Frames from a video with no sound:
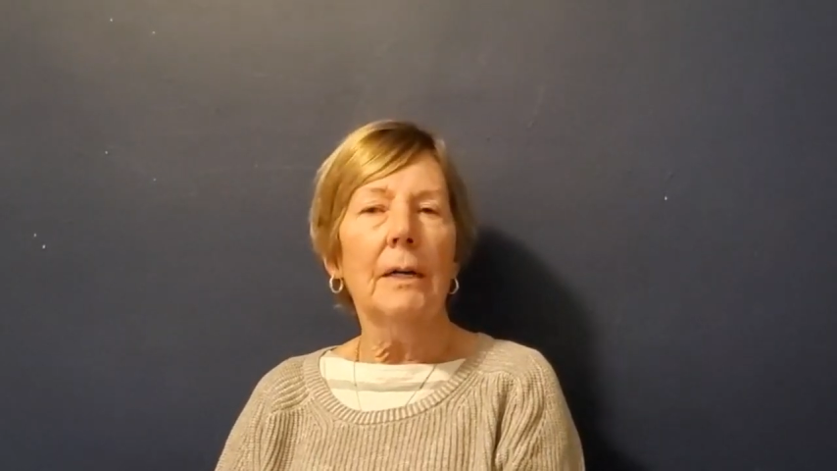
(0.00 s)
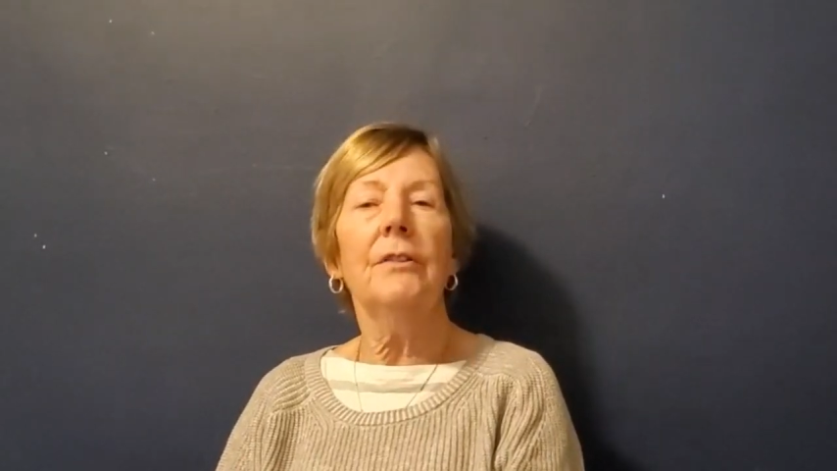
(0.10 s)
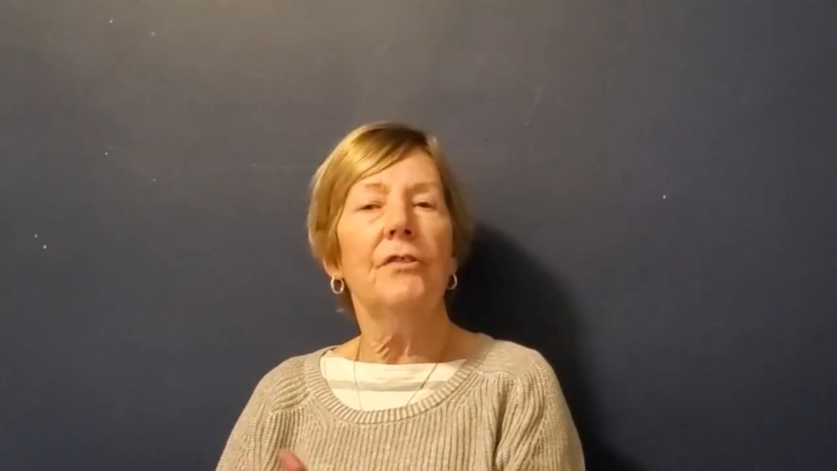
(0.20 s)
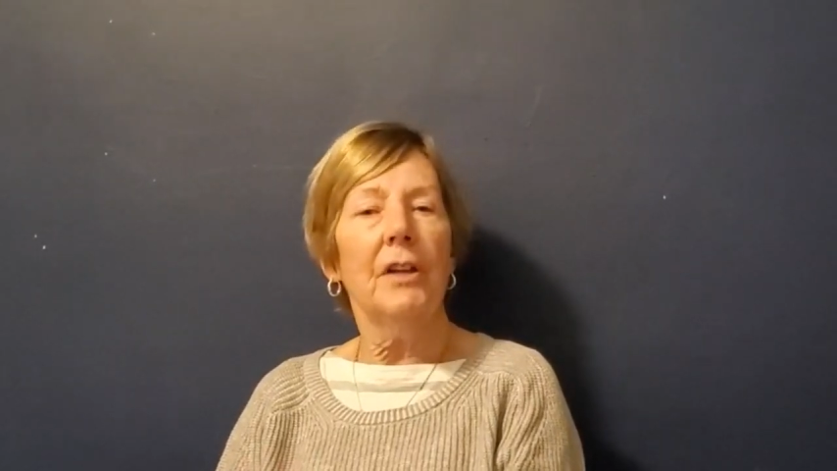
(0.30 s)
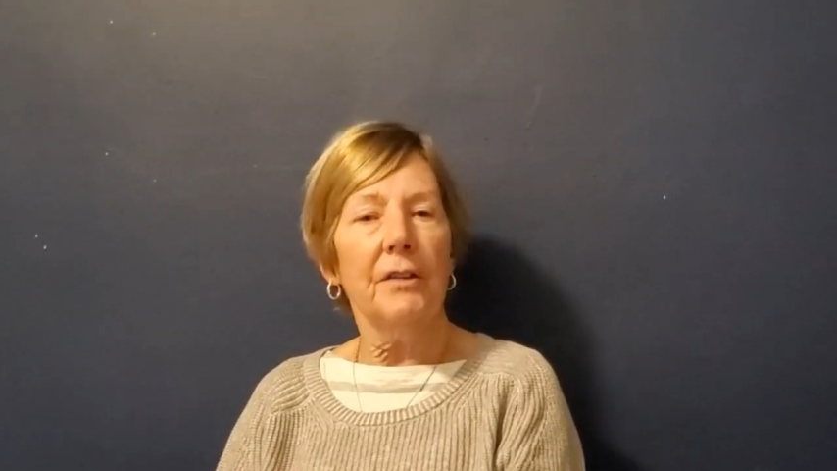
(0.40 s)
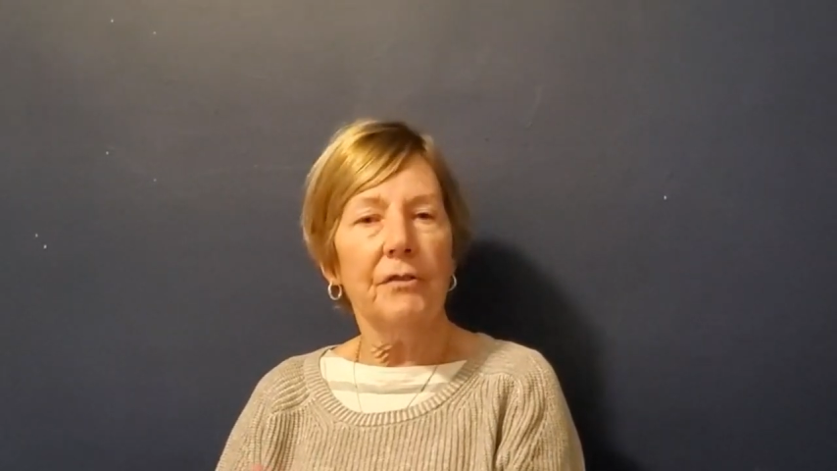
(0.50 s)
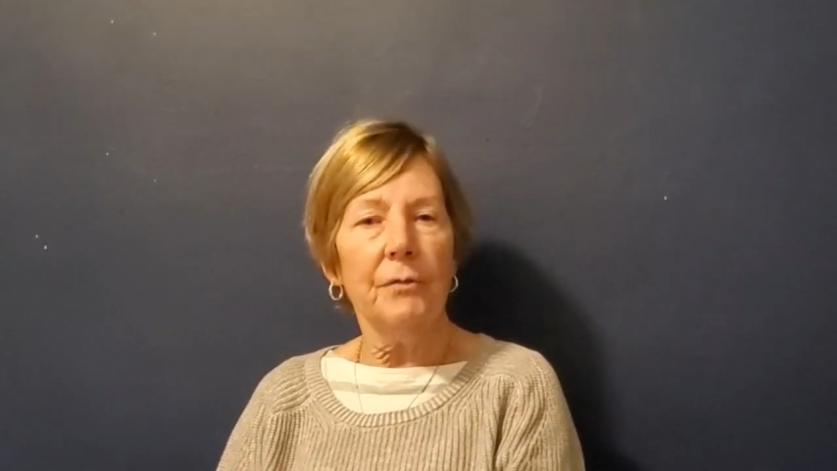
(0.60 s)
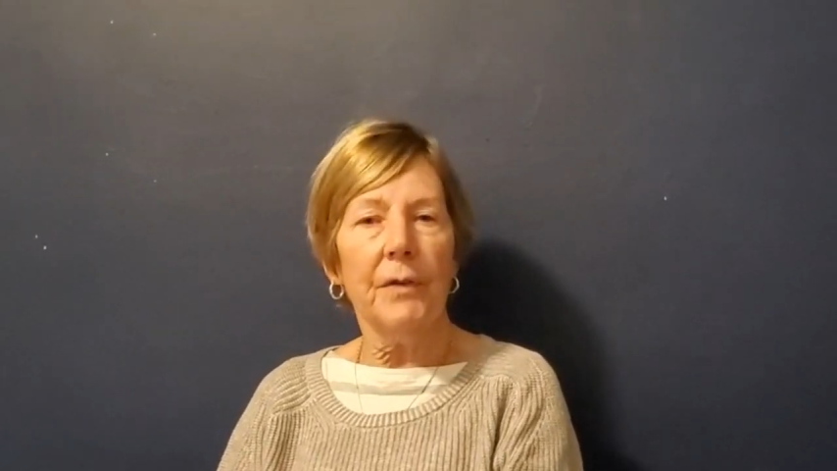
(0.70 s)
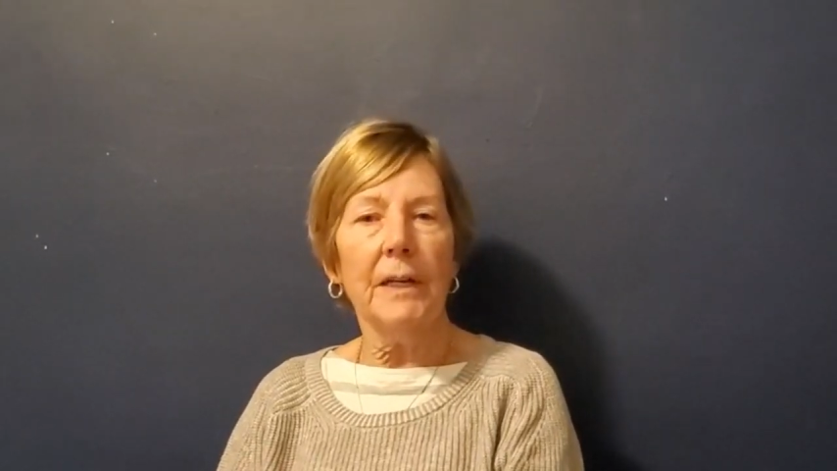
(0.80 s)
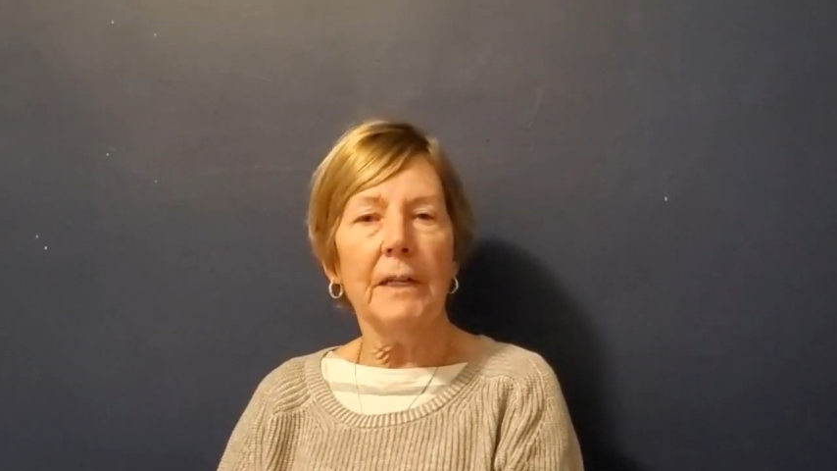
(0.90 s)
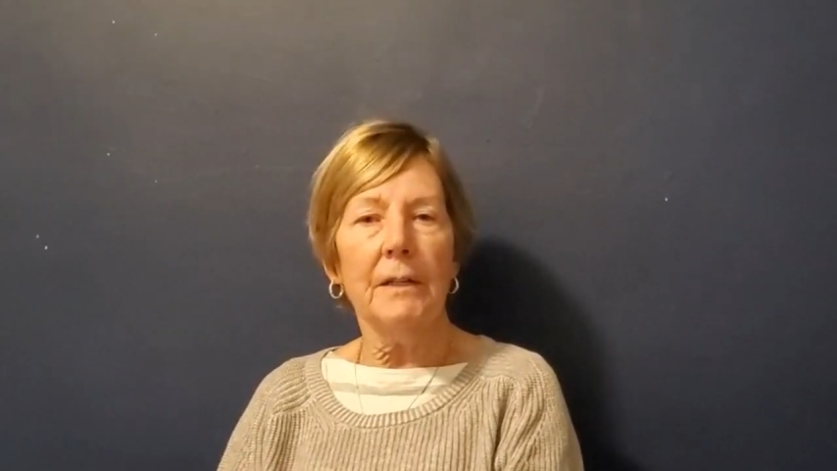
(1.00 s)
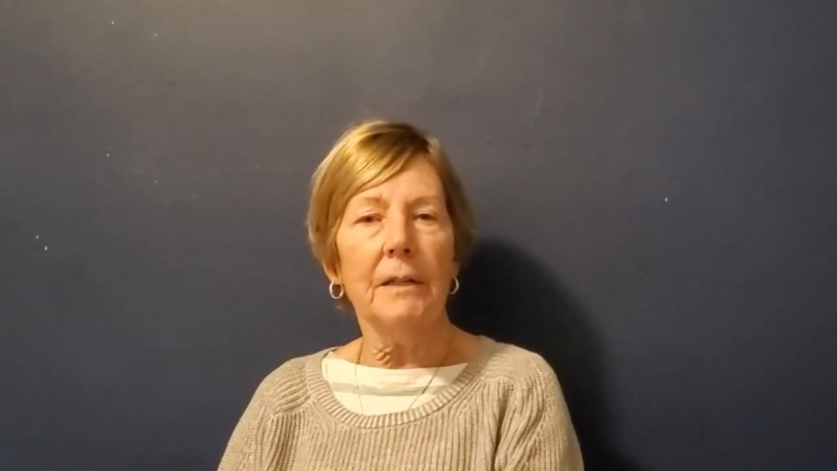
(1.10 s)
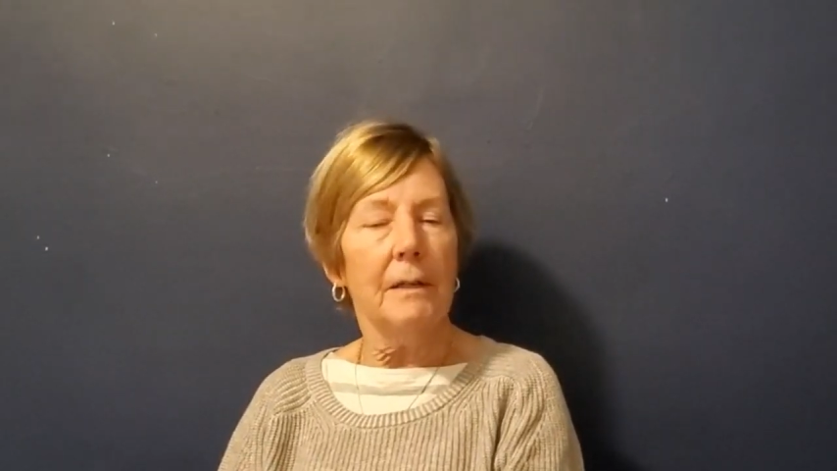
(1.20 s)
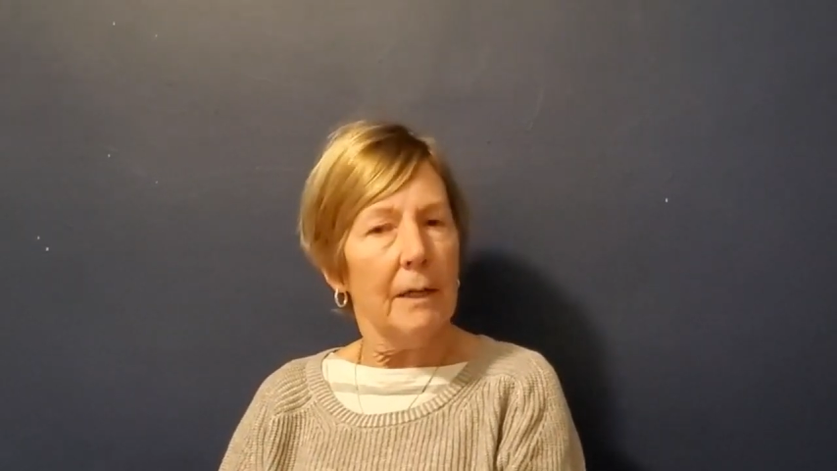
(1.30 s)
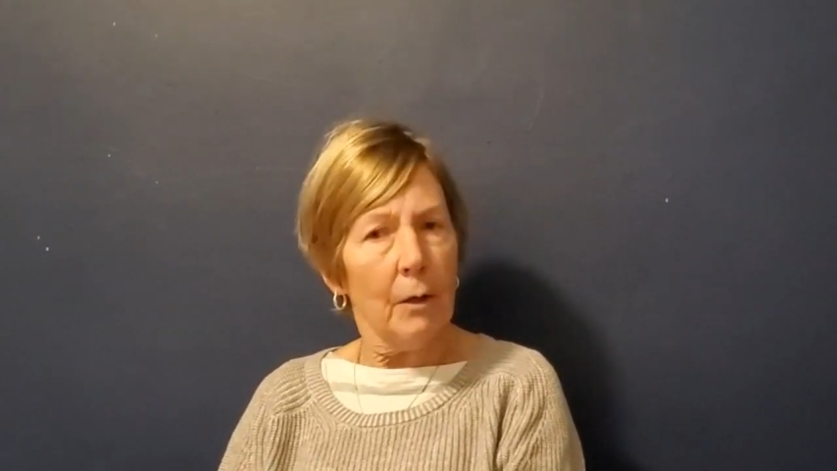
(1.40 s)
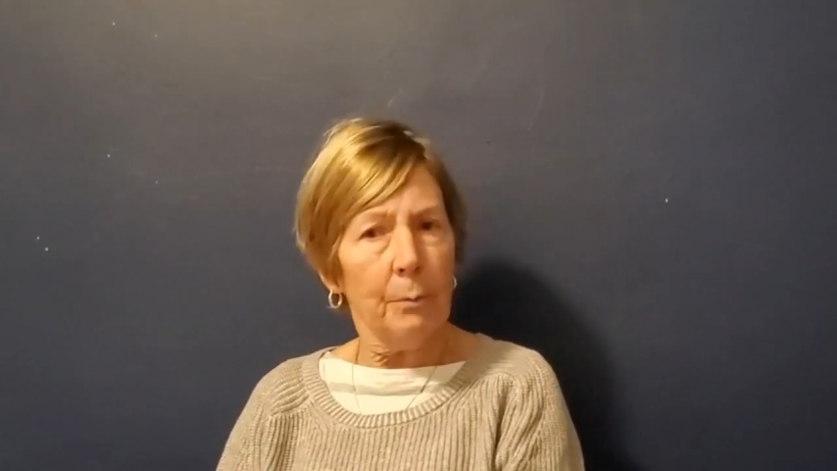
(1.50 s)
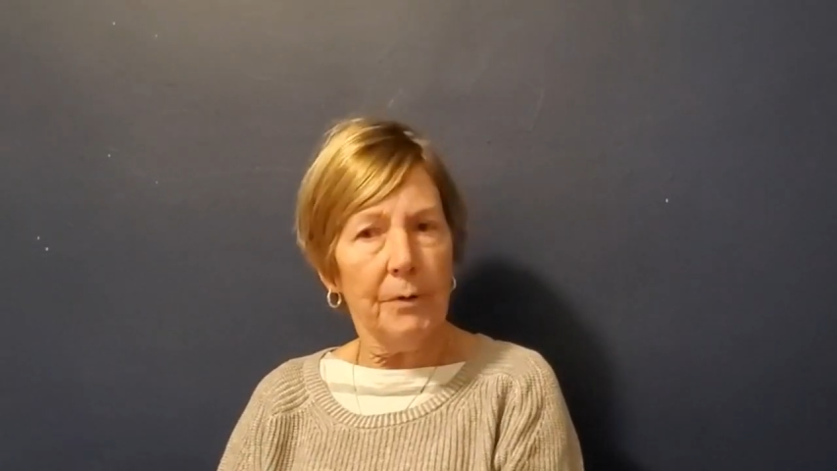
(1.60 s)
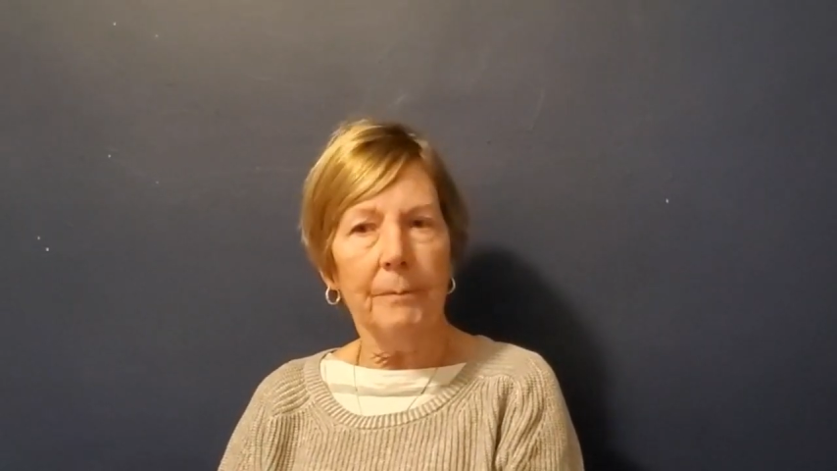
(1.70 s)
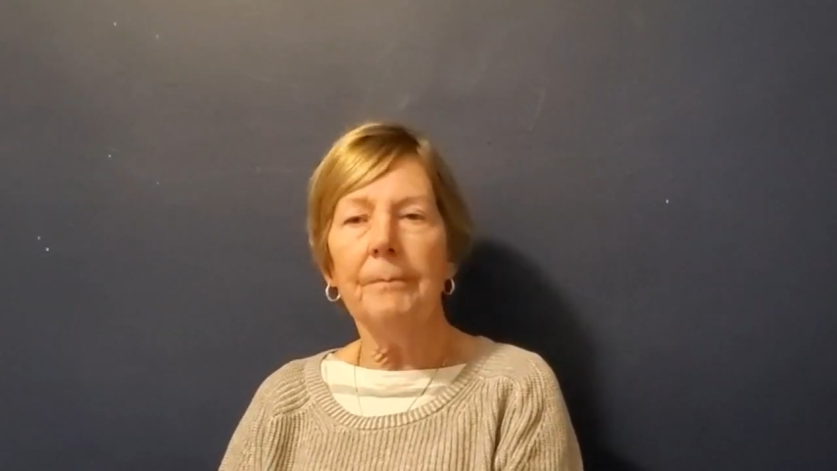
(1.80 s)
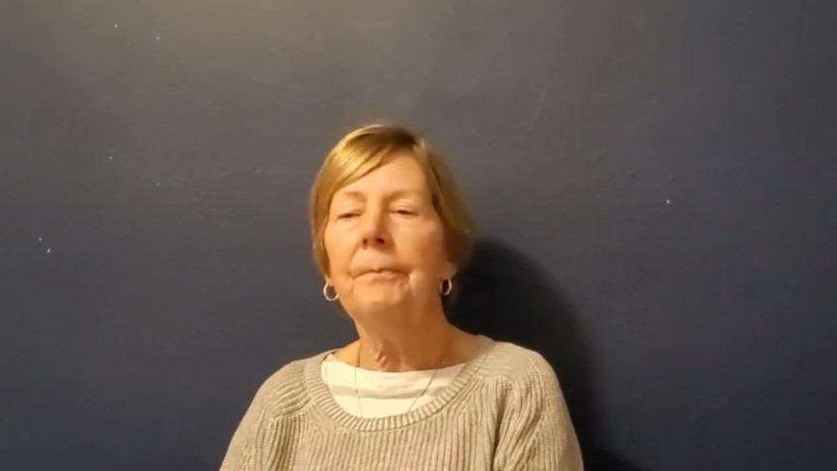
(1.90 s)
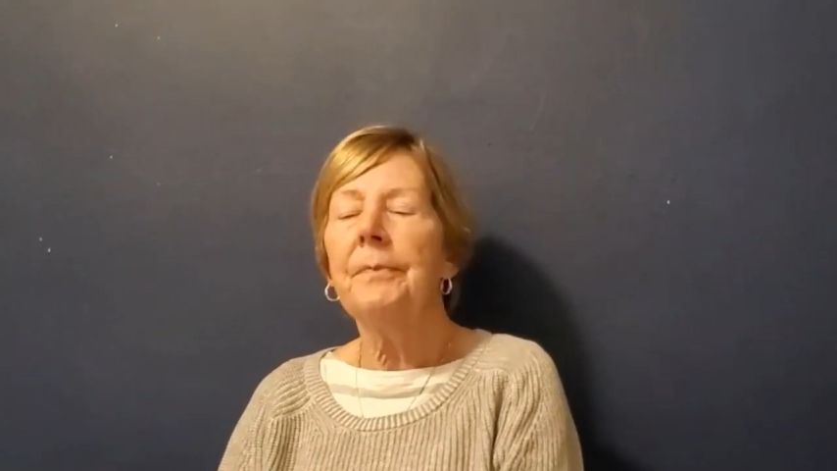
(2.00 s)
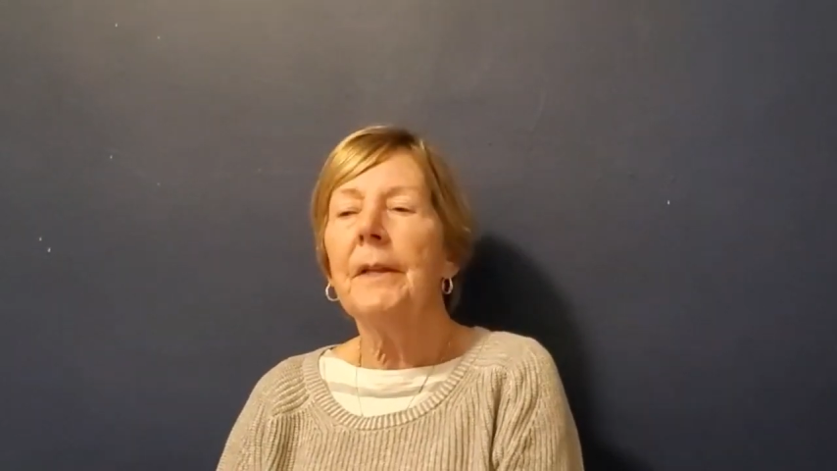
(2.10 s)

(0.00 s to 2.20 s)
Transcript: and she asked if I could help them.